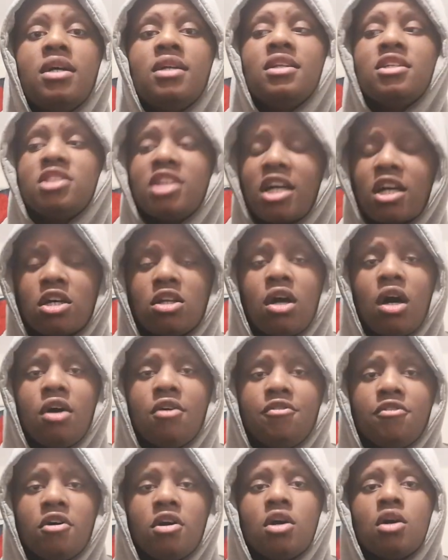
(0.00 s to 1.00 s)
In the second
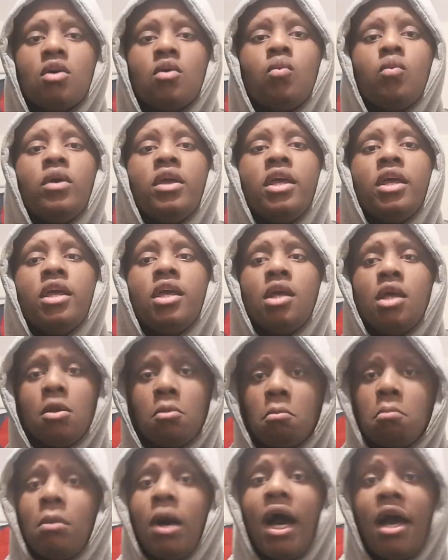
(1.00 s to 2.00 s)
half,
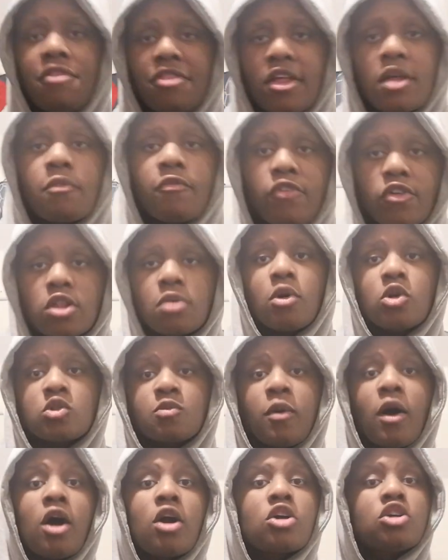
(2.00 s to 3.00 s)
I think for the
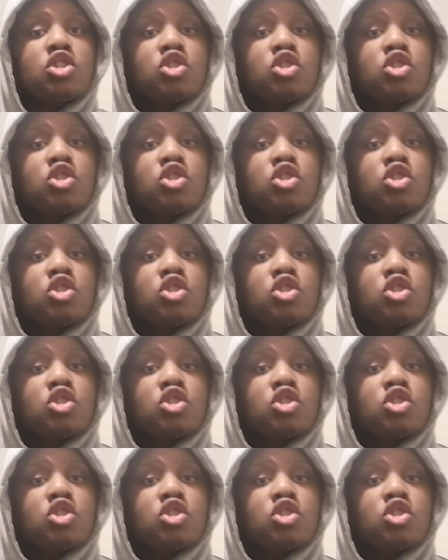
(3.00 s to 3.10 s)
most part,